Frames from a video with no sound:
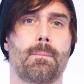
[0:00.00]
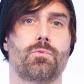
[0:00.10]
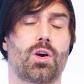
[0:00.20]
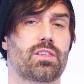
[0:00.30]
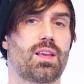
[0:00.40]

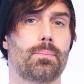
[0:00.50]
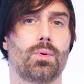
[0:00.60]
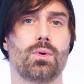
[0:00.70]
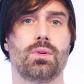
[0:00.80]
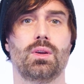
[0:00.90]
For
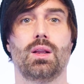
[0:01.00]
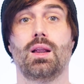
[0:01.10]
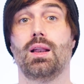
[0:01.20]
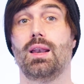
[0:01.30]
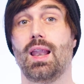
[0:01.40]
example,
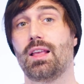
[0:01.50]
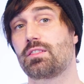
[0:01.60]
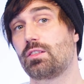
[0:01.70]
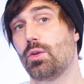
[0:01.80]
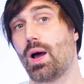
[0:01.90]

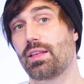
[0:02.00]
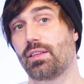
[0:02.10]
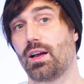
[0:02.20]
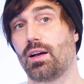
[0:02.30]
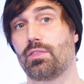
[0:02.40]
laisse le
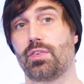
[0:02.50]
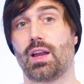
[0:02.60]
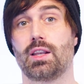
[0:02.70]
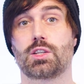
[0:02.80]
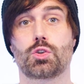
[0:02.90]
hasard
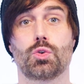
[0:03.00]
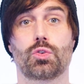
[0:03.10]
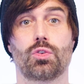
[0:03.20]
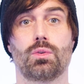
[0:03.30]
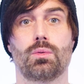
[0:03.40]
faire les
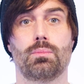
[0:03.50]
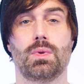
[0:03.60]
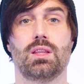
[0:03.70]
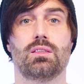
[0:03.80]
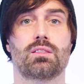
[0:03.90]
choses
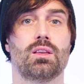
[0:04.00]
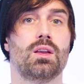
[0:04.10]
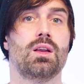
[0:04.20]
means